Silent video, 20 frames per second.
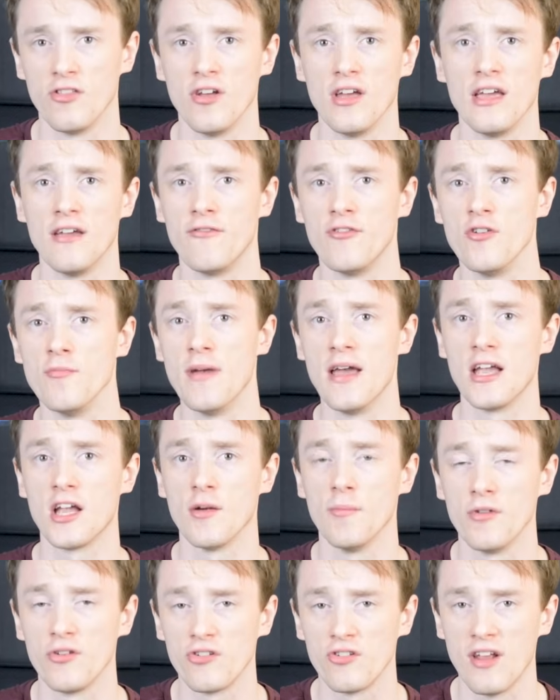that if you make
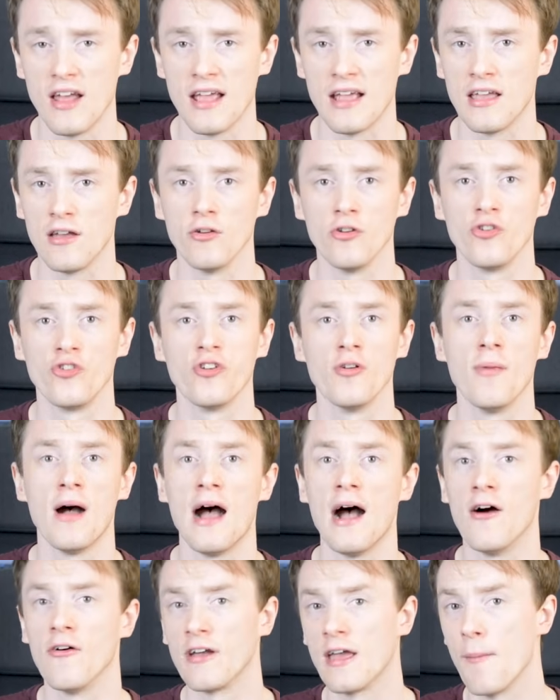a mistake, it will
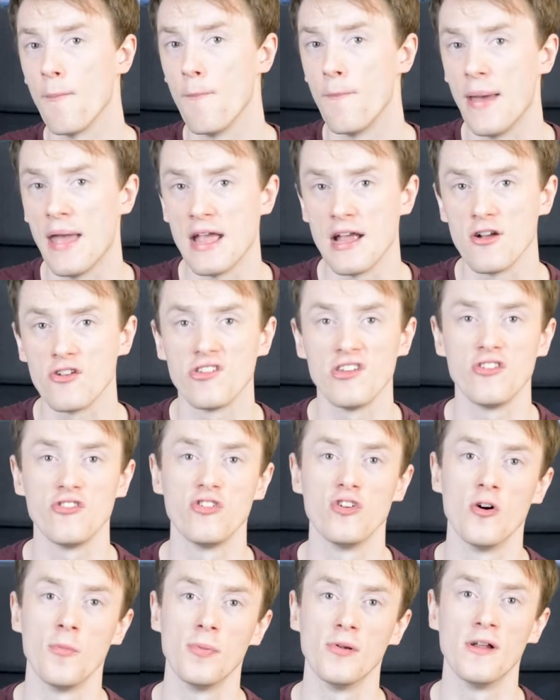somehow get baked into
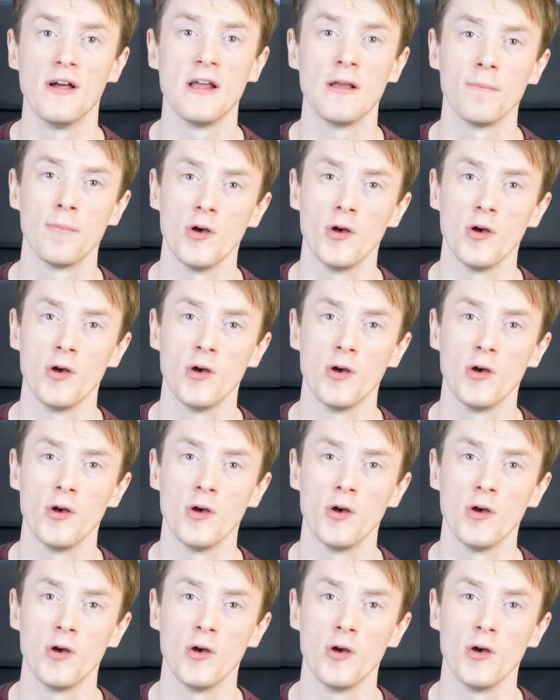your playing